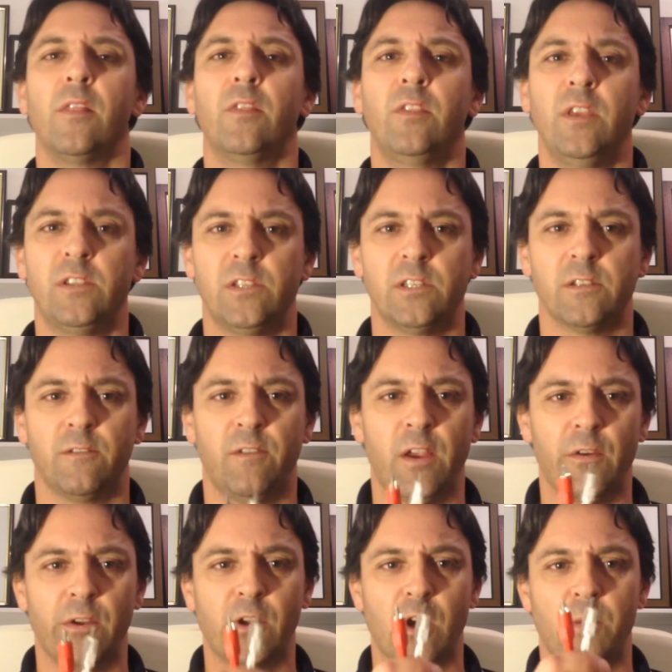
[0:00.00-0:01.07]
This is a
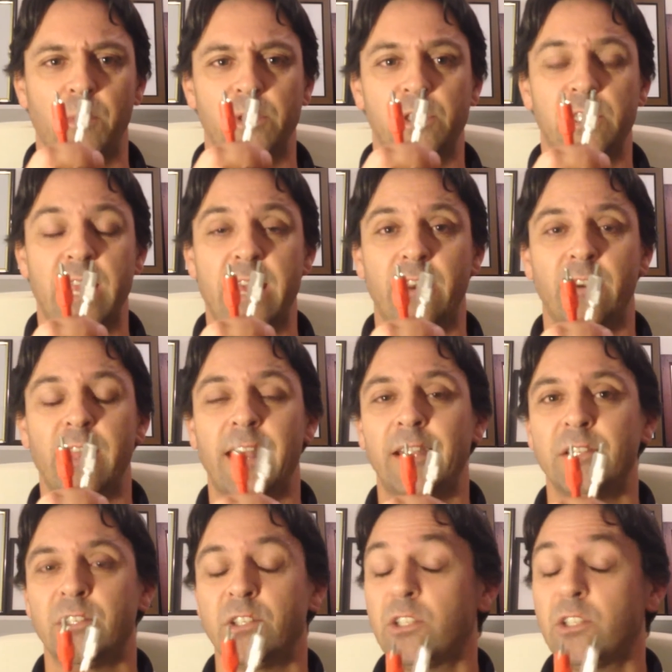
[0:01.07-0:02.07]
very common standard and is